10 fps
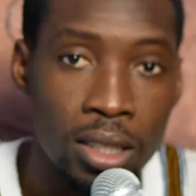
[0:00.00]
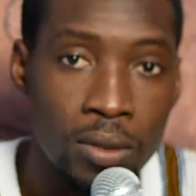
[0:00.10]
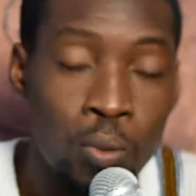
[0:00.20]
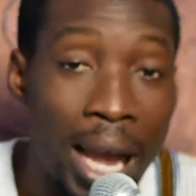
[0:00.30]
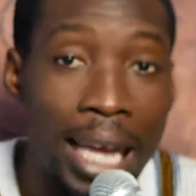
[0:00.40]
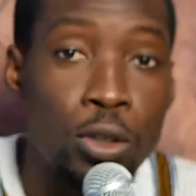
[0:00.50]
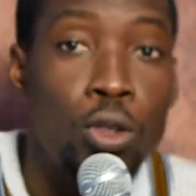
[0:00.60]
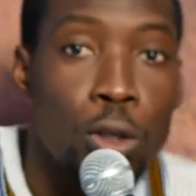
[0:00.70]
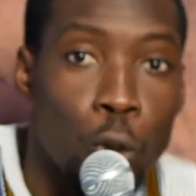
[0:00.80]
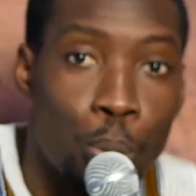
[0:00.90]
Why are you
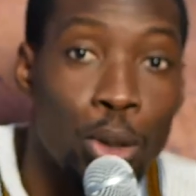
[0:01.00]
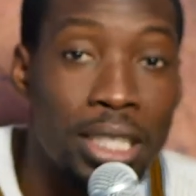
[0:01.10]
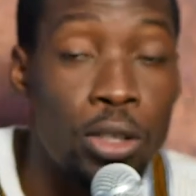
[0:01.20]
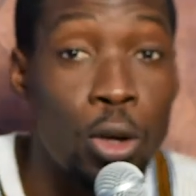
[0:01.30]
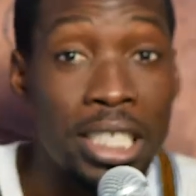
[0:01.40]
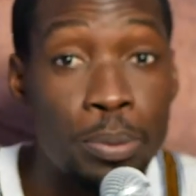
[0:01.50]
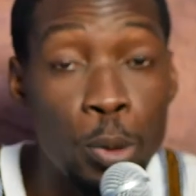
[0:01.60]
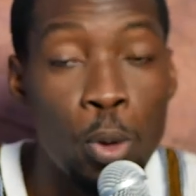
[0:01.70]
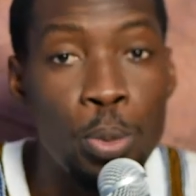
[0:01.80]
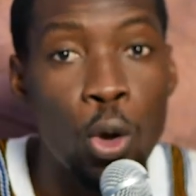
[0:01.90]
not supporting all these
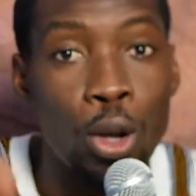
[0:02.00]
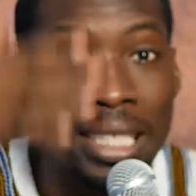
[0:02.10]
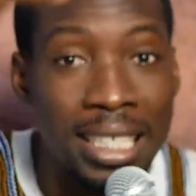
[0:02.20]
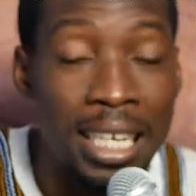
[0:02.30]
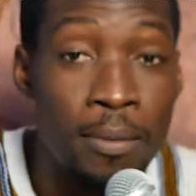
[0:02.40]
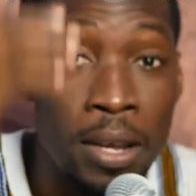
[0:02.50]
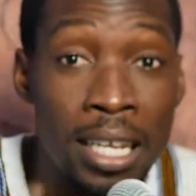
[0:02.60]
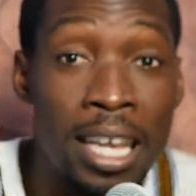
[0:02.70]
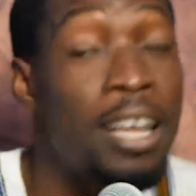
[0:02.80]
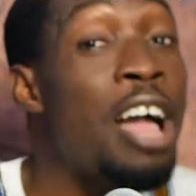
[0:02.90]
people? Because
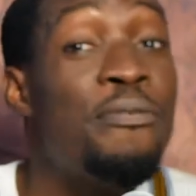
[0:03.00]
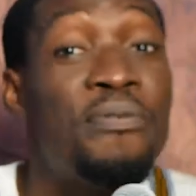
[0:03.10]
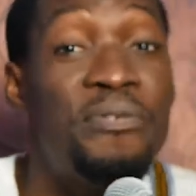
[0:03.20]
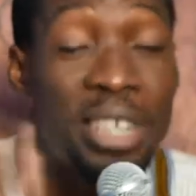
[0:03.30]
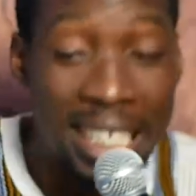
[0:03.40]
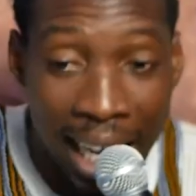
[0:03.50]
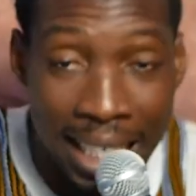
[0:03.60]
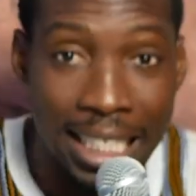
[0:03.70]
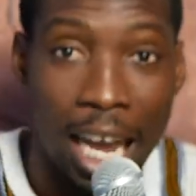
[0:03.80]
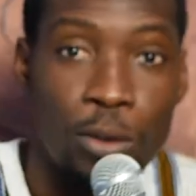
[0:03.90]
every
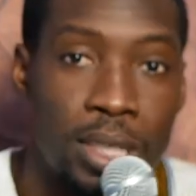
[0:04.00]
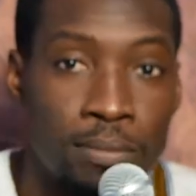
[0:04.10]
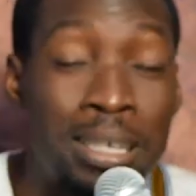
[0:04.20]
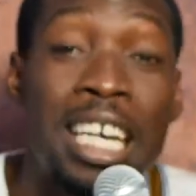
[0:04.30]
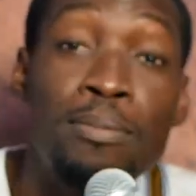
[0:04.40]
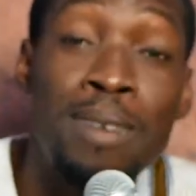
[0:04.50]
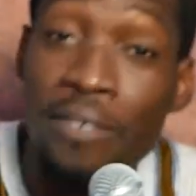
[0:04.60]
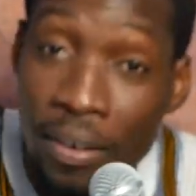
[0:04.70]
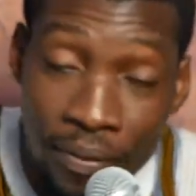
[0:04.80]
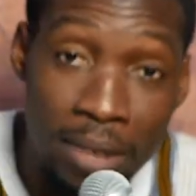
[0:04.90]
grandchild, they
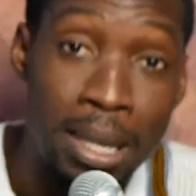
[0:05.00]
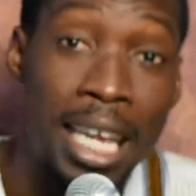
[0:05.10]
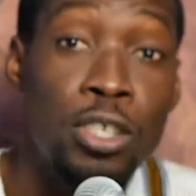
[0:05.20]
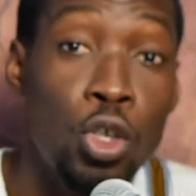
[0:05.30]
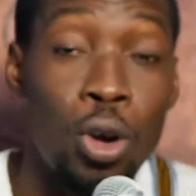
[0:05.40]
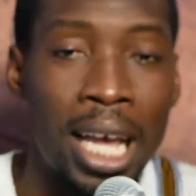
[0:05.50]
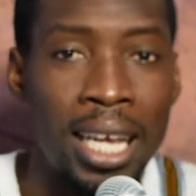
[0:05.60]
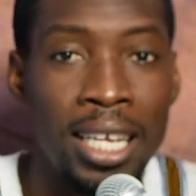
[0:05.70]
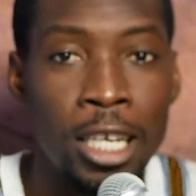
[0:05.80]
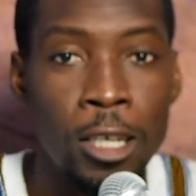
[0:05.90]
can yoga.
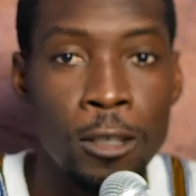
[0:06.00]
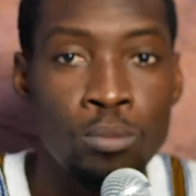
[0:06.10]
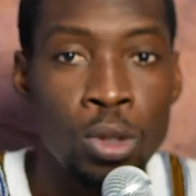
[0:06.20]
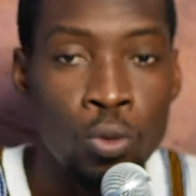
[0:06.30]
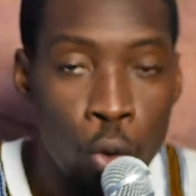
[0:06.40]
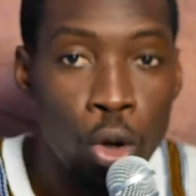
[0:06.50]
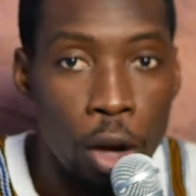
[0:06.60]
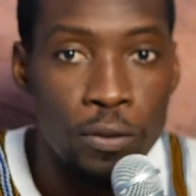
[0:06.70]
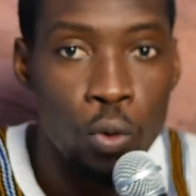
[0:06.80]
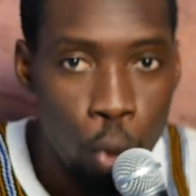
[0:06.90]
We would
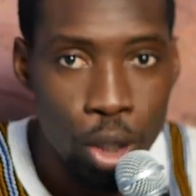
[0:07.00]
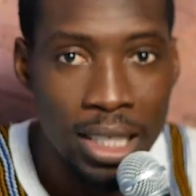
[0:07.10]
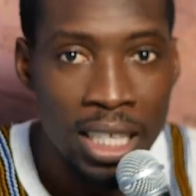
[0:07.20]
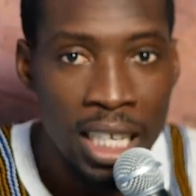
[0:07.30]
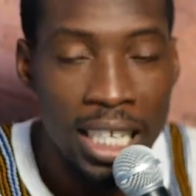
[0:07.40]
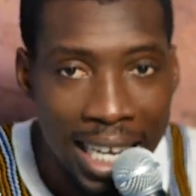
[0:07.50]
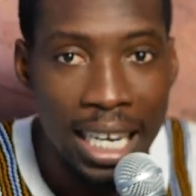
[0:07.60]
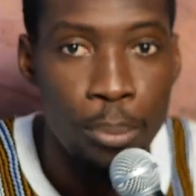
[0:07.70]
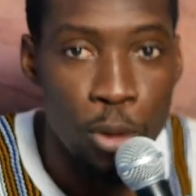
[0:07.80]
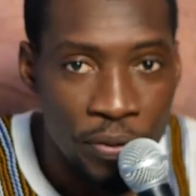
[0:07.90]
love to watch either
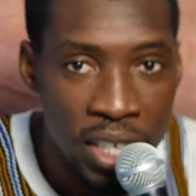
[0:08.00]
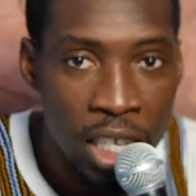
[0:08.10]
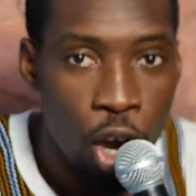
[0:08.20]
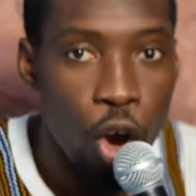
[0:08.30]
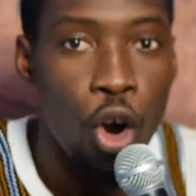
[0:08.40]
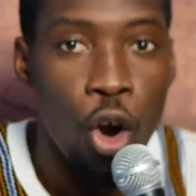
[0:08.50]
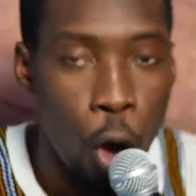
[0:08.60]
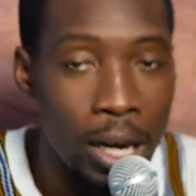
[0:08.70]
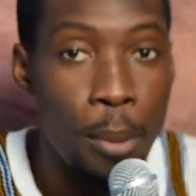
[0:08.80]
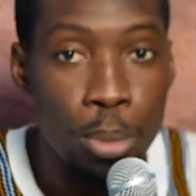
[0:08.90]
the movie
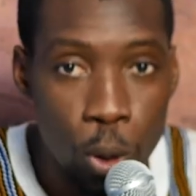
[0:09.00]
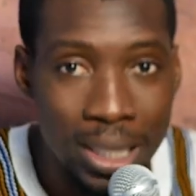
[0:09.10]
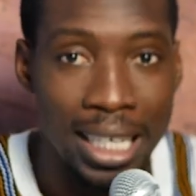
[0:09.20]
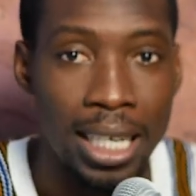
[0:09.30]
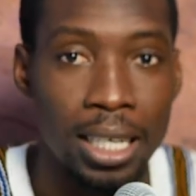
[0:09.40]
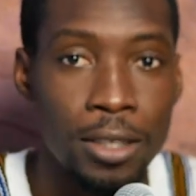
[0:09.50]
or the music.